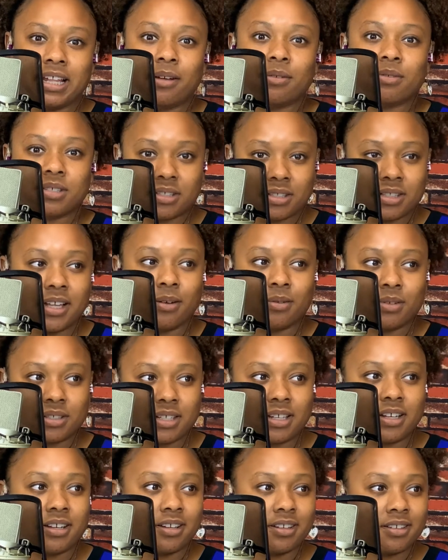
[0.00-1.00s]
That was
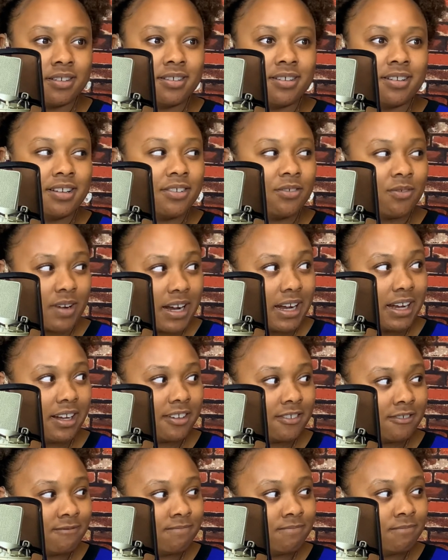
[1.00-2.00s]
good, right?